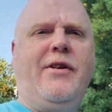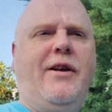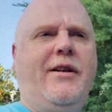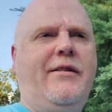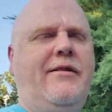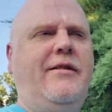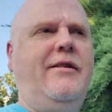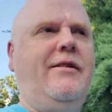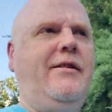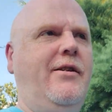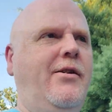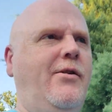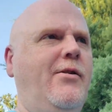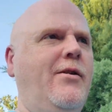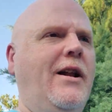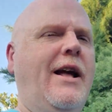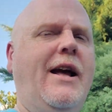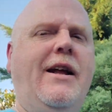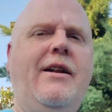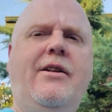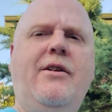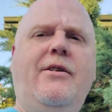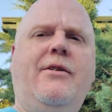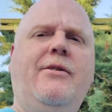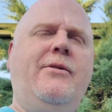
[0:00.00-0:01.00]
at the
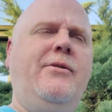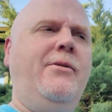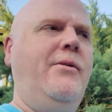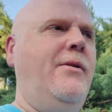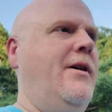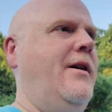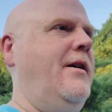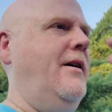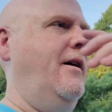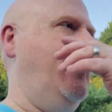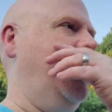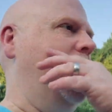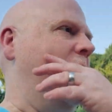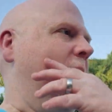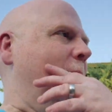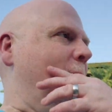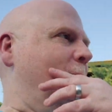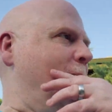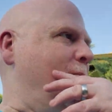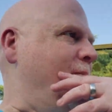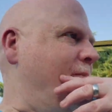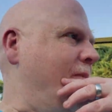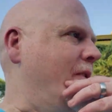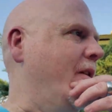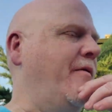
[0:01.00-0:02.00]
Orlando um,
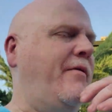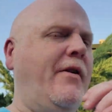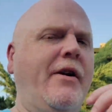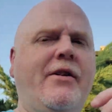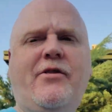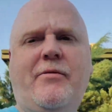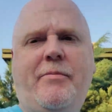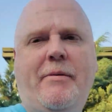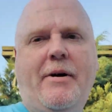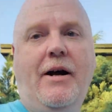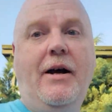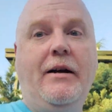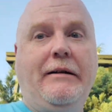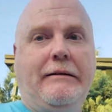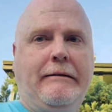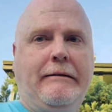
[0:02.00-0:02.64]
Fun Spot.